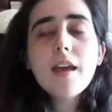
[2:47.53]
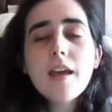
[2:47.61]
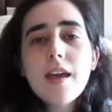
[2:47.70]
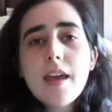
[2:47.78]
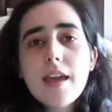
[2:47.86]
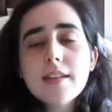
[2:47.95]

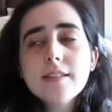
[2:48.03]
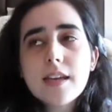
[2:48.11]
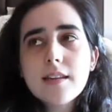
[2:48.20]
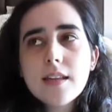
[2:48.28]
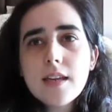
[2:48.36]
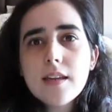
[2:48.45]
And
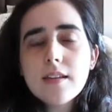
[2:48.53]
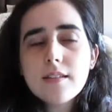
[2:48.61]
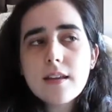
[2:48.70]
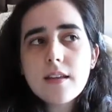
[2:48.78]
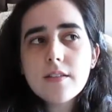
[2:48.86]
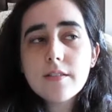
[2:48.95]
Catalina
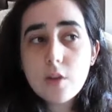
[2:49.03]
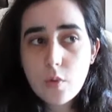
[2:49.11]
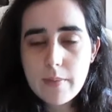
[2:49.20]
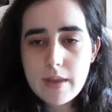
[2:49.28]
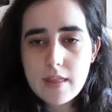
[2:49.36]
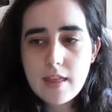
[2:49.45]
tells
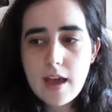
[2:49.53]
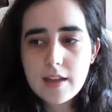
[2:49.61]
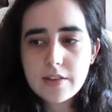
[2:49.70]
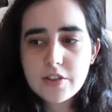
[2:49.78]
Noemi that